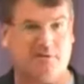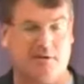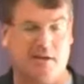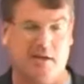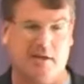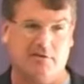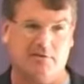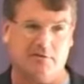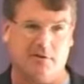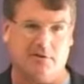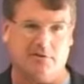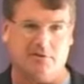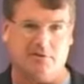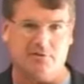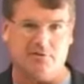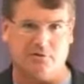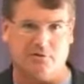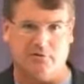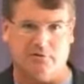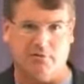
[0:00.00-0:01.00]
Today it's called the
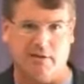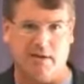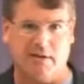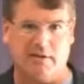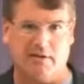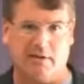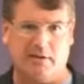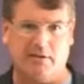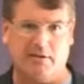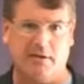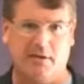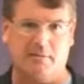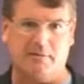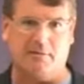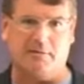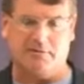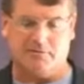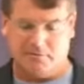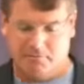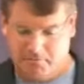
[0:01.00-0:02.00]
Journal of Land
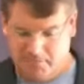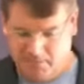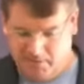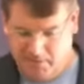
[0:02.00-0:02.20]
Economics.